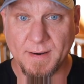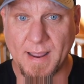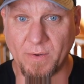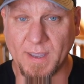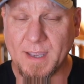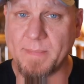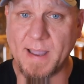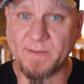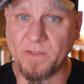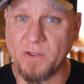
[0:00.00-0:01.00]
Now, again,
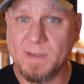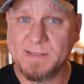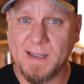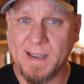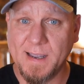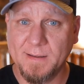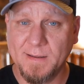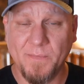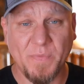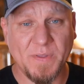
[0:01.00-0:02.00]
back to the human side,
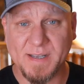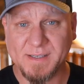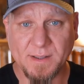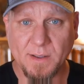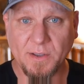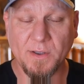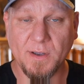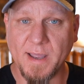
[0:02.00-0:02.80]
this has to look good.